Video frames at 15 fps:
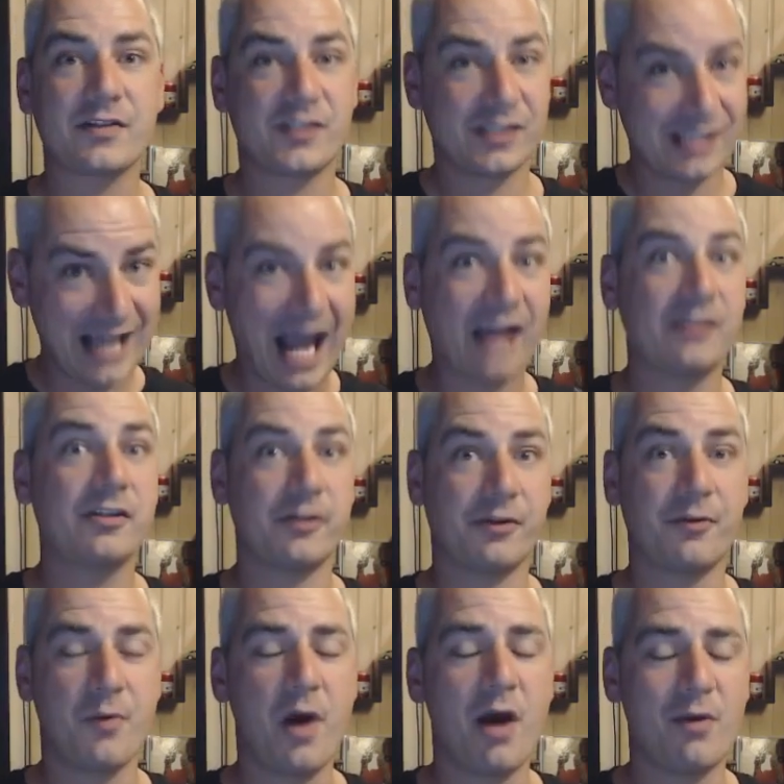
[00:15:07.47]
scattered
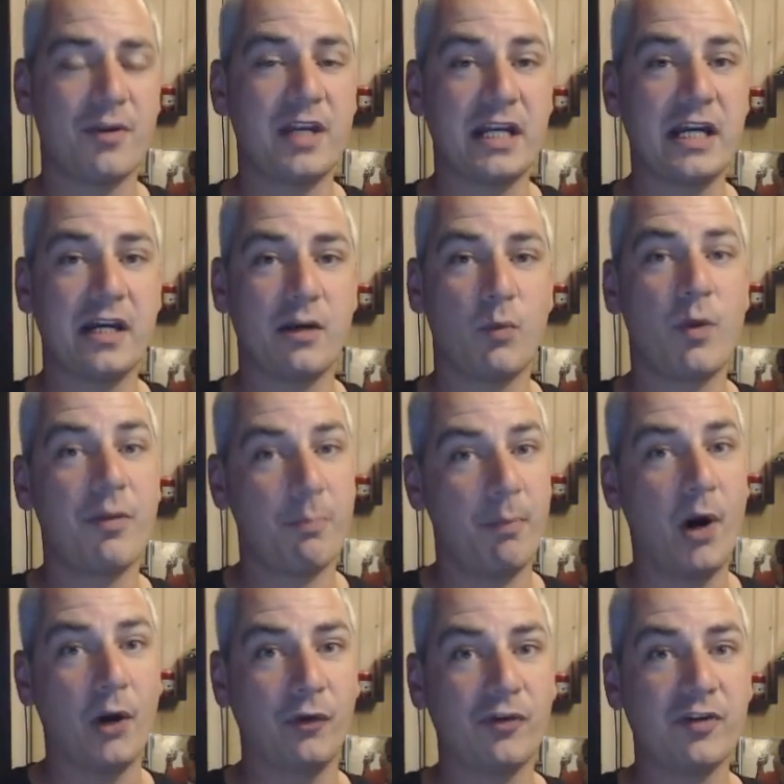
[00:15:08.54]
throughout the year with
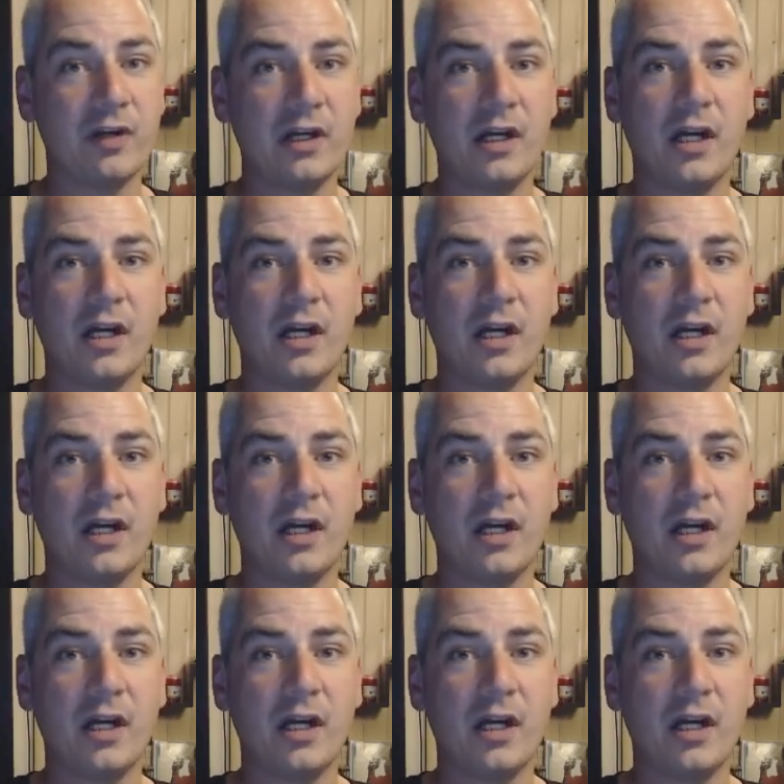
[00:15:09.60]
Bond,